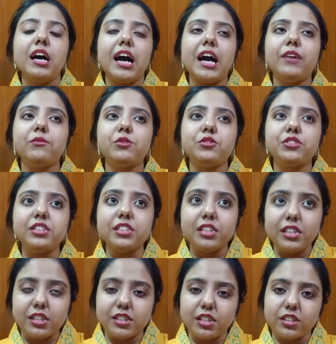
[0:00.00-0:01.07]
I would
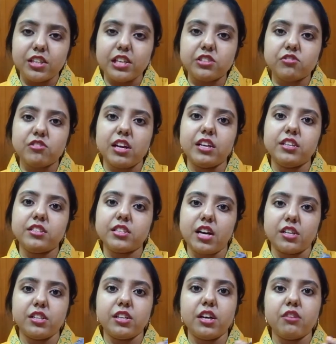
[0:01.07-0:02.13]
really suggest try
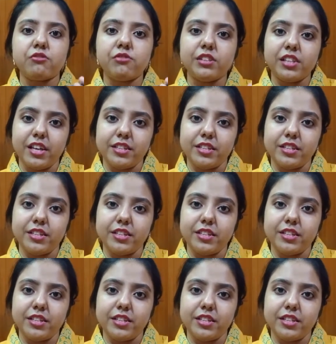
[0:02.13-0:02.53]
starting out with